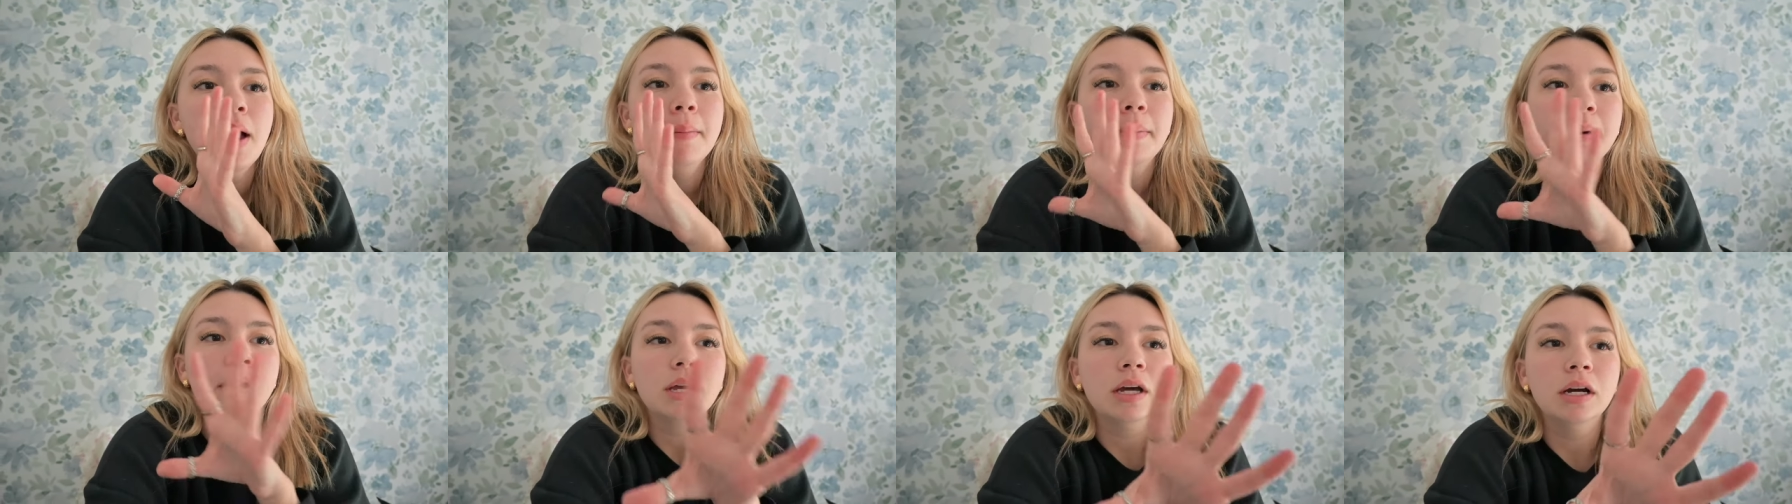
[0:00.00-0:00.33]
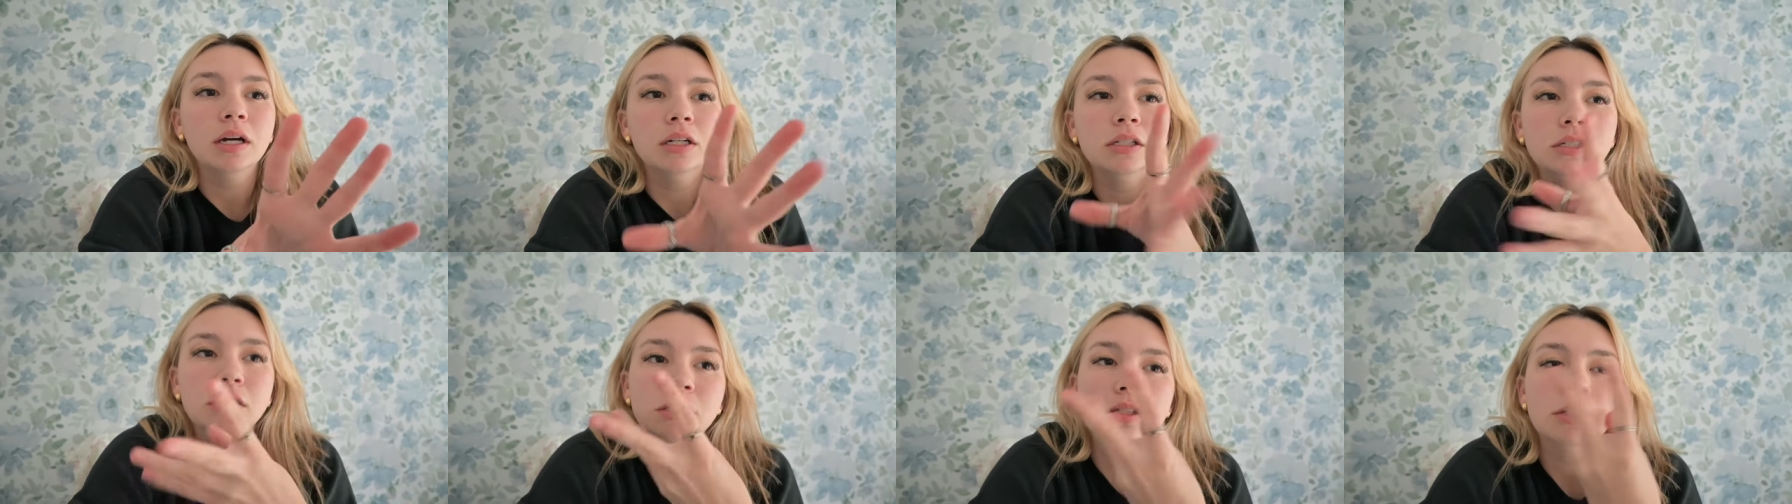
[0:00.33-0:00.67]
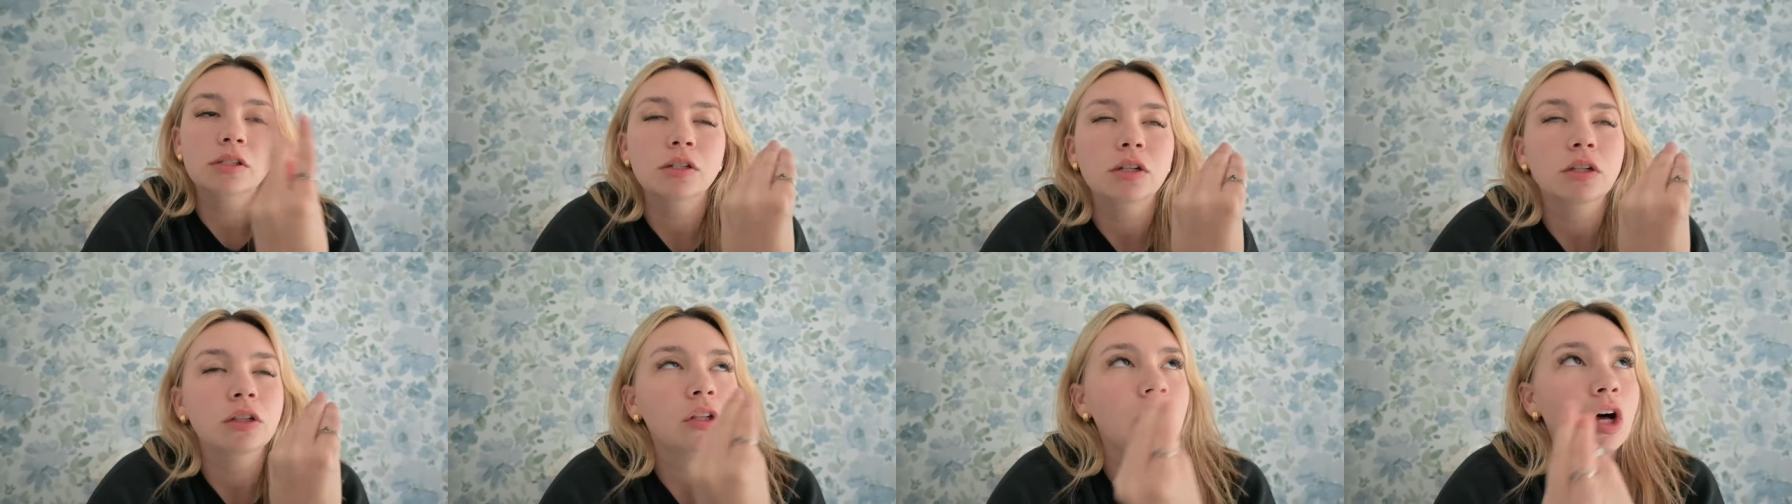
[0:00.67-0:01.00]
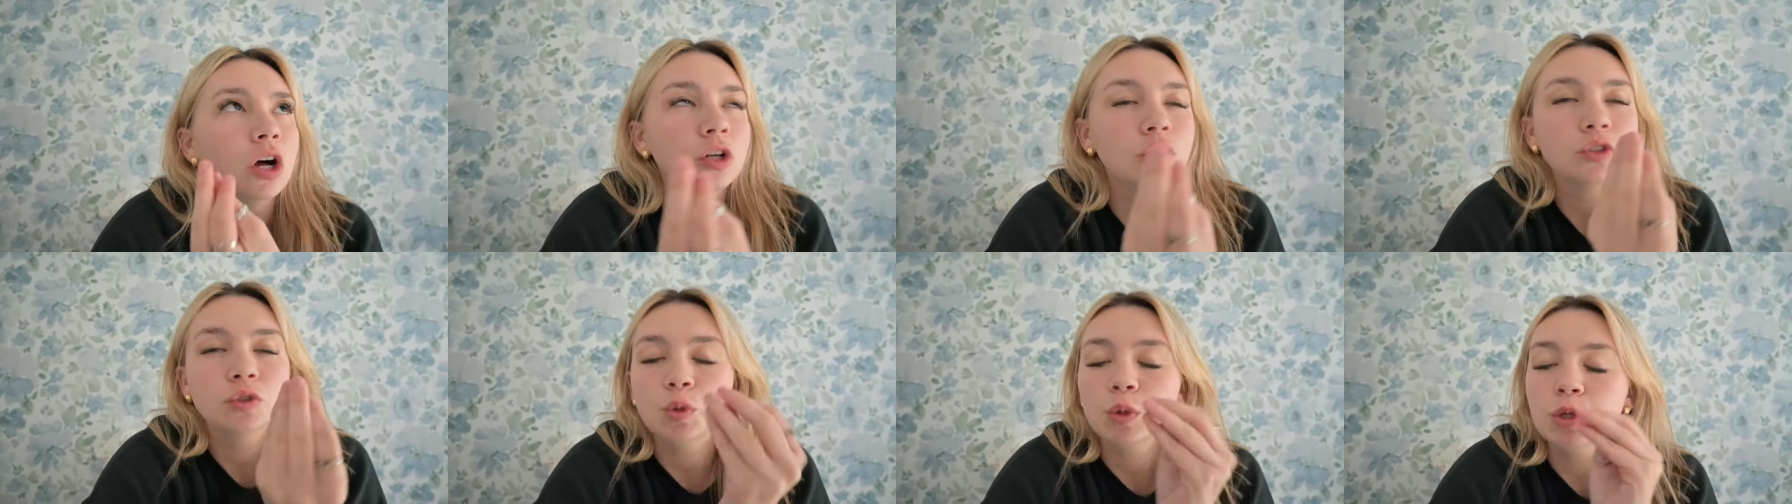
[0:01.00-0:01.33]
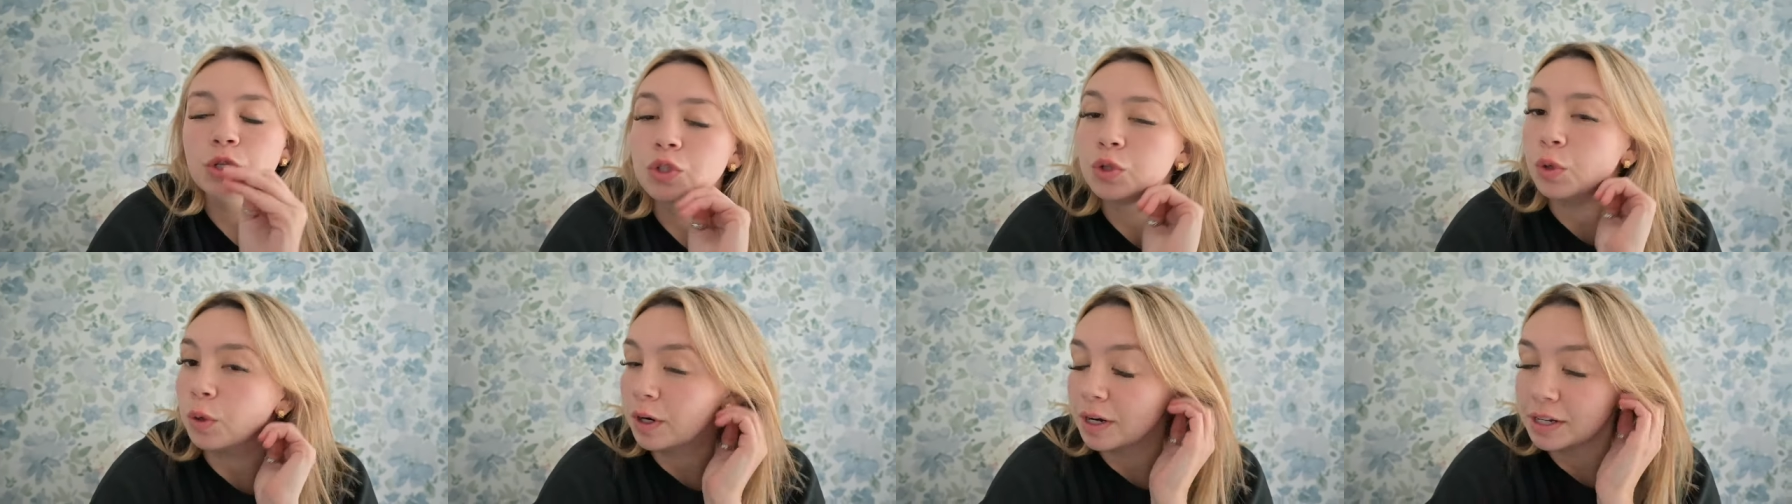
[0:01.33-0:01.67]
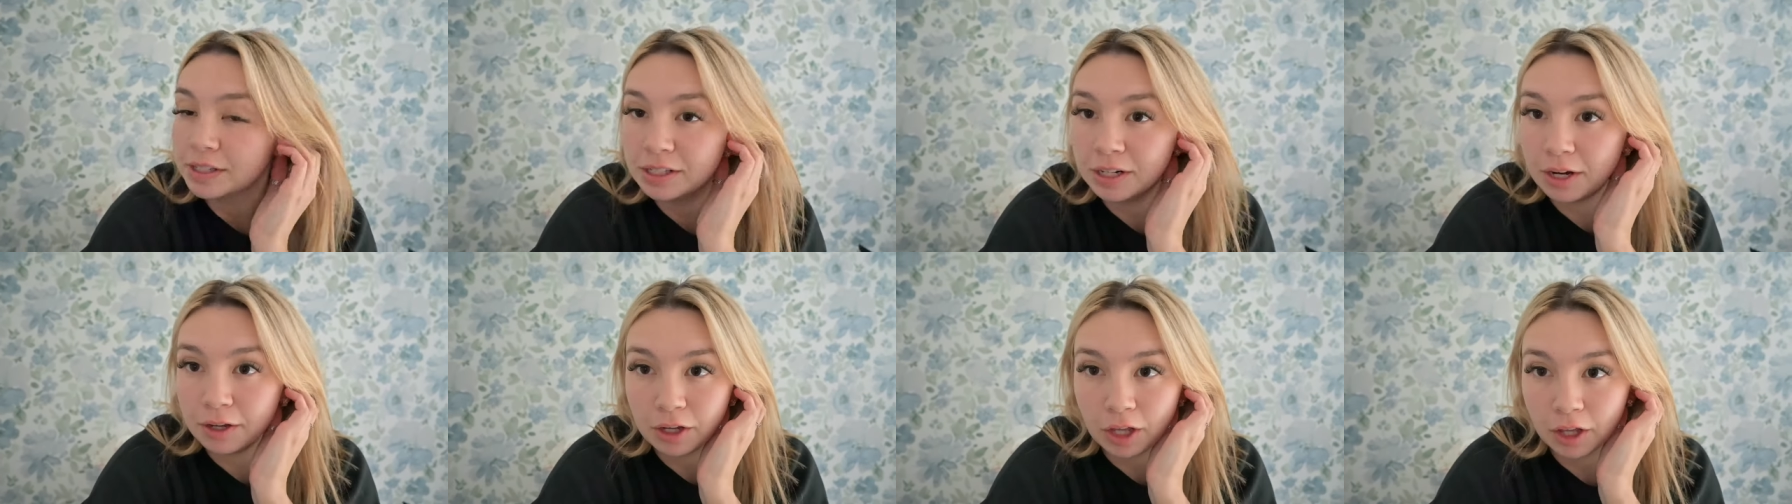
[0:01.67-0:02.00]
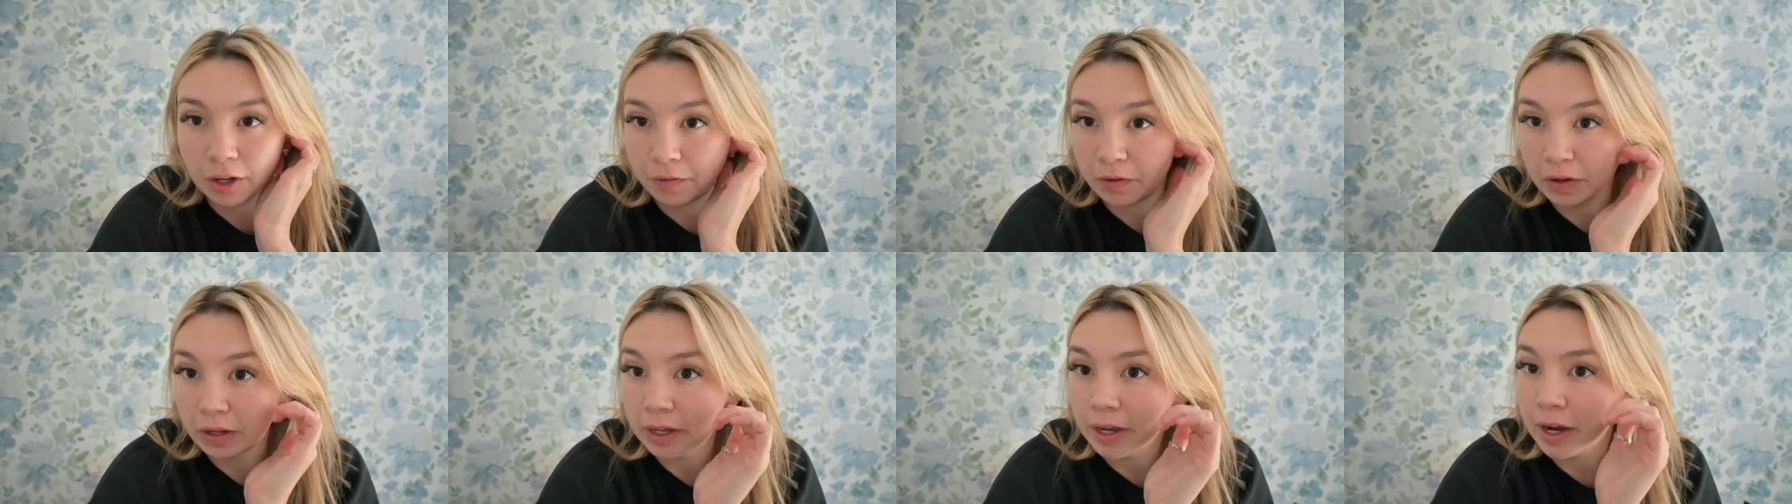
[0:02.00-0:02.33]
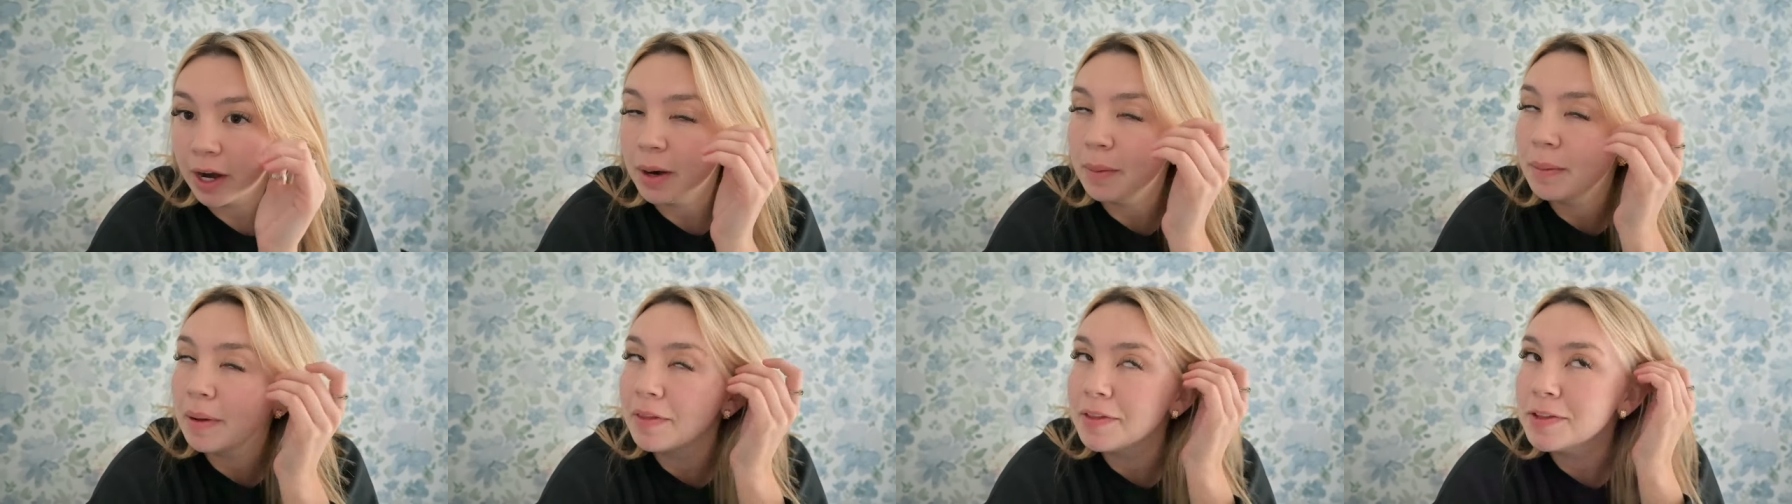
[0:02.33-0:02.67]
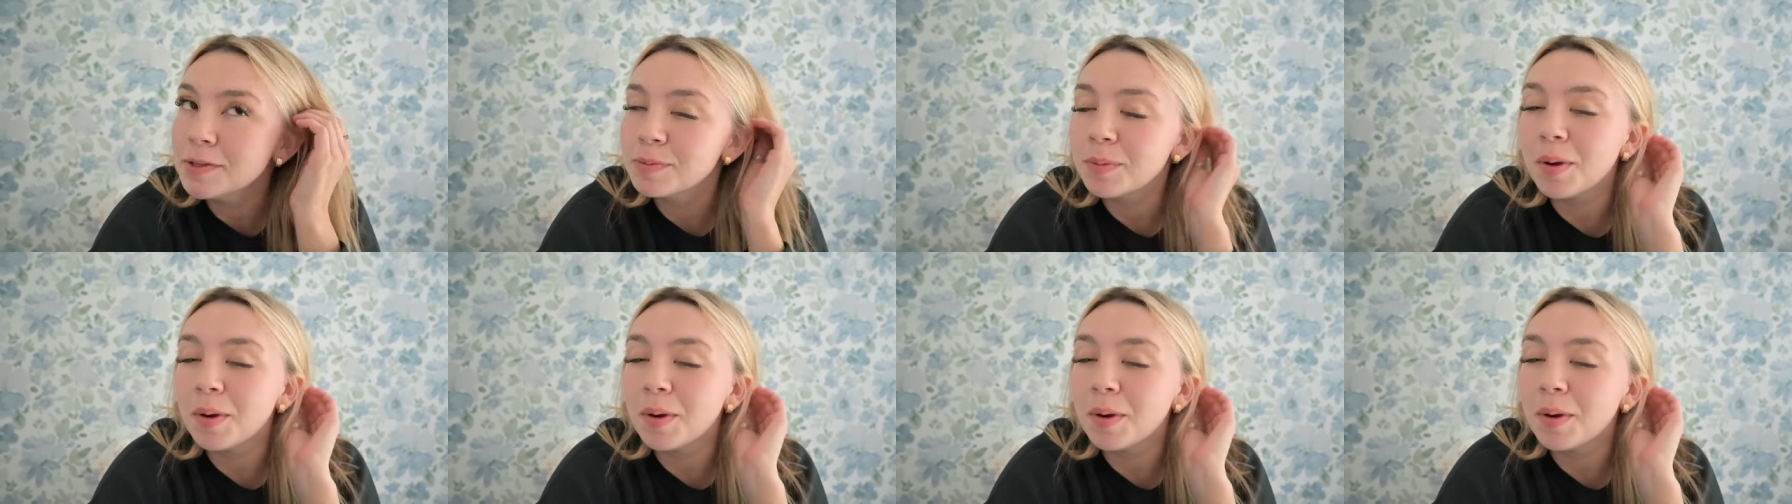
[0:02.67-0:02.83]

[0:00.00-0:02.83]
because long story short, because I know y'all don't really care about this